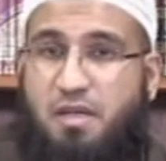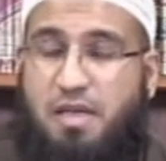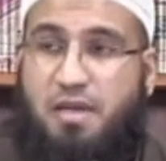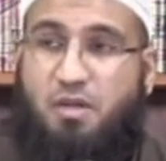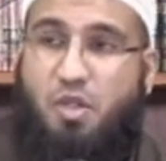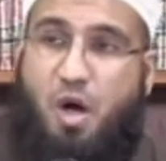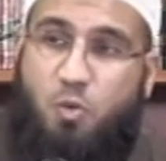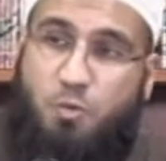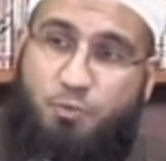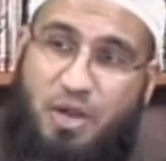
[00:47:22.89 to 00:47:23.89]
and Allah will
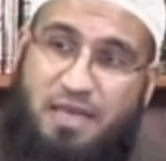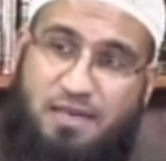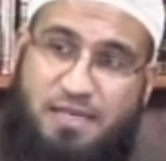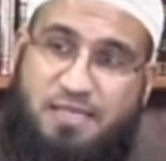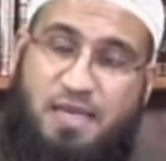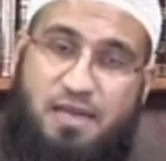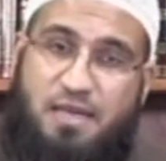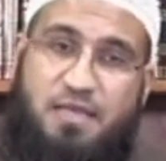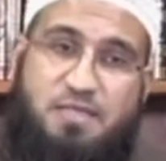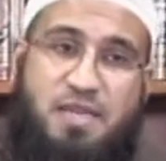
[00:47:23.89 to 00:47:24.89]
bring Isa
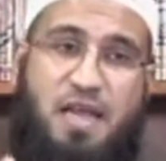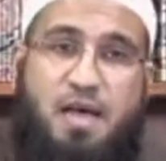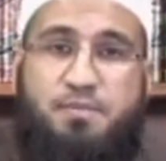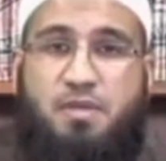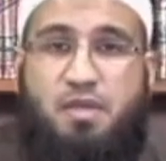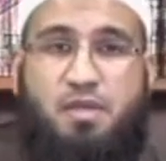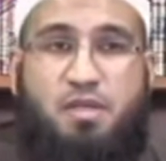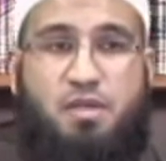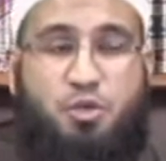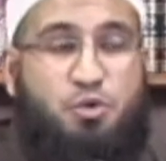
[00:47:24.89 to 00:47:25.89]
alayhi salam
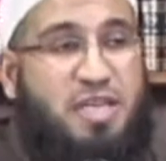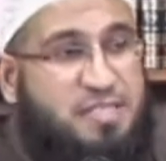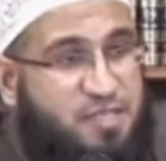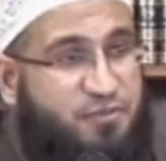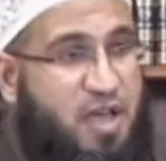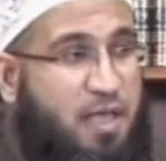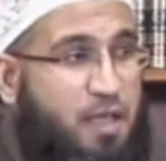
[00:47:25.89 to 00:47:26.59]
to testify